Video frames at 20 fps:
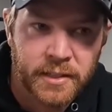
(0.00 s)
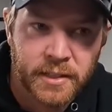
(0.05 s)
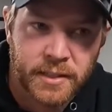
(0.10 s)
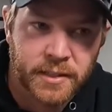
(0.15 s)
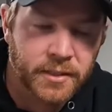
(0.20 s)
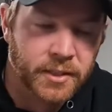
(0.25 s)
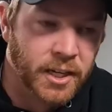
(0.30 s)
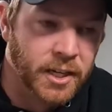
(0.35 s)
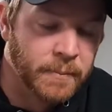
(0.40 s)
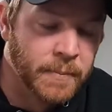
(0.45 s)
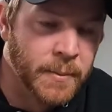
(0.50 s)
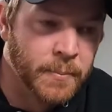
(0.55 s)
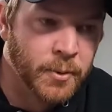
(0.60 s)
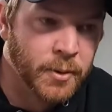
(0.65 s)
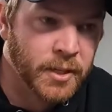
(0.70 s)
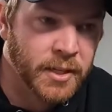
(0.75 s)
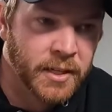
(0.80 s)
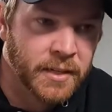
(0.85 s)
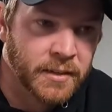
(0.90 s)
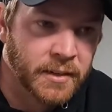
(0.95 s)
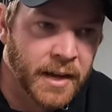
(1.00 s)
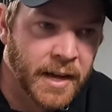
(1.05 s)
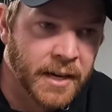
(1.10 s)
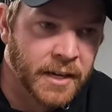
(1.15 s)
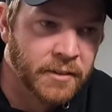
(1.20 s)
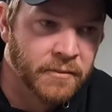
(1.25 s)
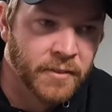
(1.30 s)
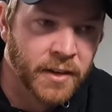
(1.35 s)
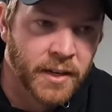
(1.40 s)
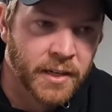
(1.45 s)
A lot of people get
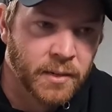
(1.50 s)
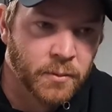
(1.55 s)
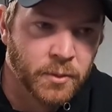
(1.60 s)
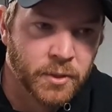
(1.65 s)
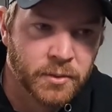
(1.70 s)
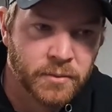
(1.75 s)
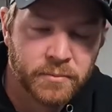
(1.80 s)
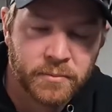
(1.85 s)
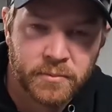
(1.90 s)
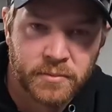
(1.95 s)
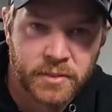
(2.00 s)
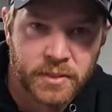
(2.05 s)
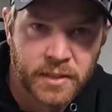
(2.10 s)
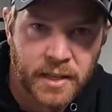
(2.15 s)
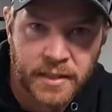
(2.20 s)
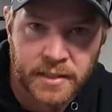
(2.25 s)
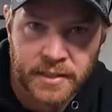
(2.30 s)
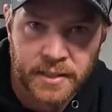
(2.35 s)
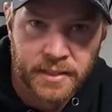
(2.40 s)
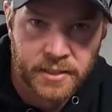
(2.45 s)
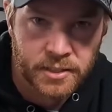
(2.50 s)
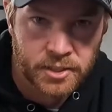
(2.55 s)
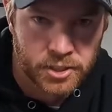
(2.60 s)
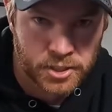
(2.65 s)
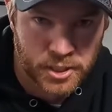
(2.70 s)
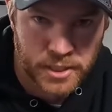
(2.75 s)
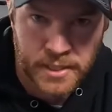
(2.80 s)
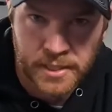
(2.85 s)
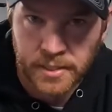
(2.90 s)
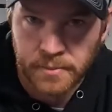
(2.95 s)
aggravated when think that it's
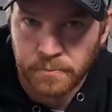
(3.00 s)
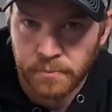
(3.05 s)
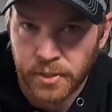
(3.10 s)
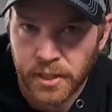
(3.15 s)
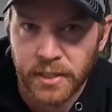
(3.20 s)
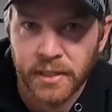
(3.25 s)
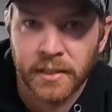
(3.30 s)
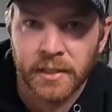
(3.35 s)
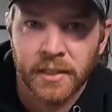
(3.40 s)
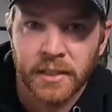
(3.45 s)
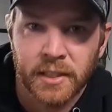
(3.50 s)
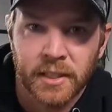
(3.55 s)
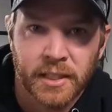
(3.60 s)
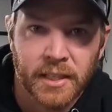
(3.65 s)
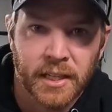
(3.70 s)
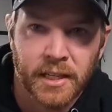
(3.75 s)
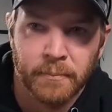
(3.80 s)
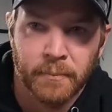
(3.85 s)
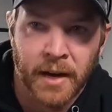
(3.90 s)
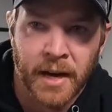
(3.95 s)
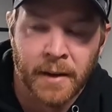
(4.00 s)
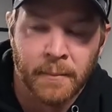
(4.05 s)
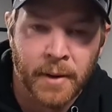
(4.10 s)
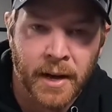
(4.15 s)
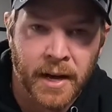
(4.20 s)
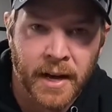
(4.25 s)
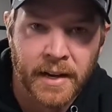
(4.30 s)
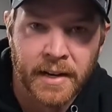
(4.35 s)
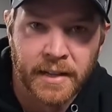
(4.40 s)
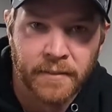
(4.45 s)
cheating, but in my
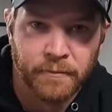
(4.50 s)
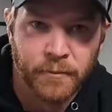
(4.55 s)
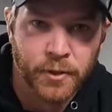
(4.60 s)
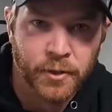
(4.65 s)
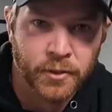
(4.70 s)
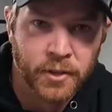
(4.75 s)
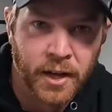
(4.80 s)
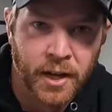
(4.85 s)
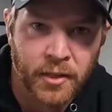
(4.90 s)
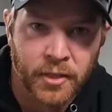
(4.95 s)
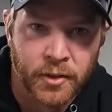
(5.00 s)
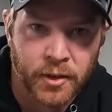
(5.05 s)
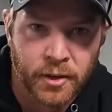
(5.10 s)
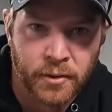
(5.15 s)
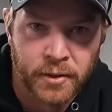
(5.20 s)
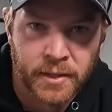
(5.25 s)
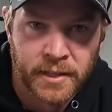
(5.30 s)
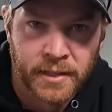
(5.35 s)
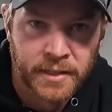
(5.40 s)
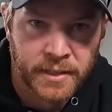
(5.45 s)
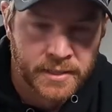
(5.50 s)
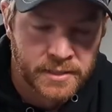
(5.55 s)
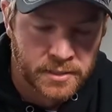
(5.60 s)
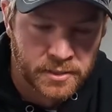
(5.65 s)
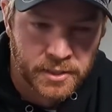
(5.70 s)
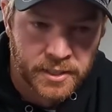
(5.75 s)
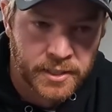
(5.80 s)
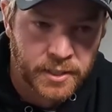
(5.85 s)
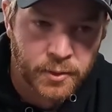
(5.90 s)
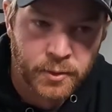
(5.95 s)
mind, if you're not throwing it and it's
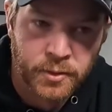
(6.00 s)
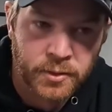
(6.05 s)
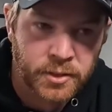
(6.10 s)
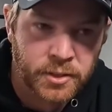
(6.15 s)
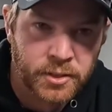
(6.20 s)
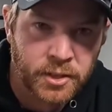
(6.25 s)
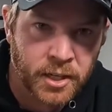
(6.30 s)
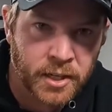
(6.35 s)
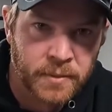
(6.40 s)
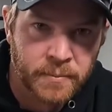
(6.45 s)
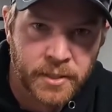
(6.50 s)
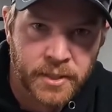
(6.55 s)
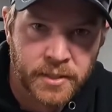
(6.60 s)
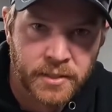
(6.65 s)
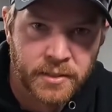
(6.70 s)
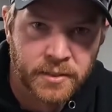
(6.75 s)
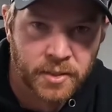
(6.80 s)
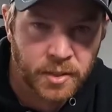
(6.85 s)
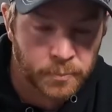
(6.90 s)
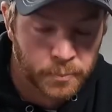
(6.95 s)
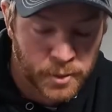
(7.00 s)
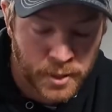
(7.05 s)
legal in the tournament, you're